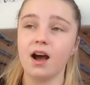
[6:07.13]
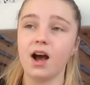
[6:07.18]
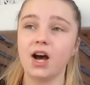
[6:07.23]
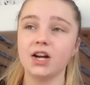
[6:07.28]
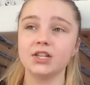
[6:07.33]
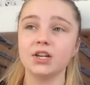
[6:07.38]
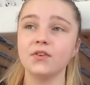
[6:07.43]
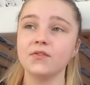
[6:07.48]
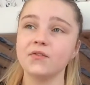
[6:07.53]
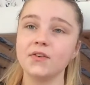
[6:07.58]

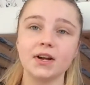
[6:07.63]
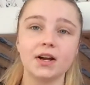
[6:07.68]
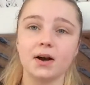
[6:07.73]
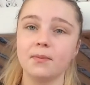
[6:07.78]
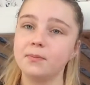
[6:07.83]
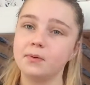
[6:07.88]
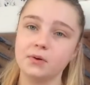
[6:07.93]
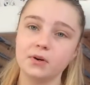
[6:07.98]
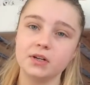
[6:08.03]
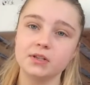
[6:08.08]
I don't think I
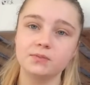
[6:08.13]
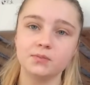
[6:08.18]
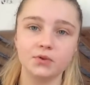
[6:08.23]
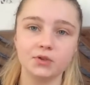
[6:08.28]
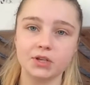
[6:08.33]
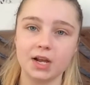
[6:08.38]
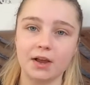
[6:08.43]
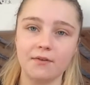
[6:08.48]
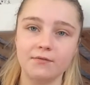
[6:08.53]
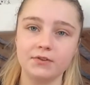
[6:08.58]
put as
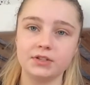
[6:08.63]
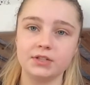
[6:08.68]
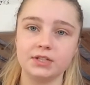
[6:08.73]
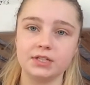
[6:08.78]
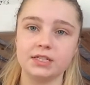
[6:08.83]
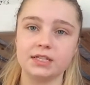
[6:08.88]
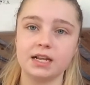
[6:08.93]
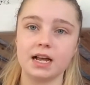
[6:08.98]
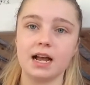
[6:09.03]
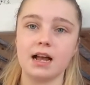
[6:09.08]
much effort
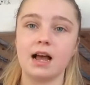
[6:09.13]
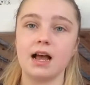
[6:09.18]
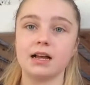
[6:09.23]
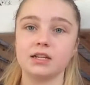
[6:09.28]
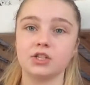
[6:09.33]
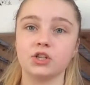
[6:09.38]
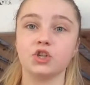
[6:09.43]
as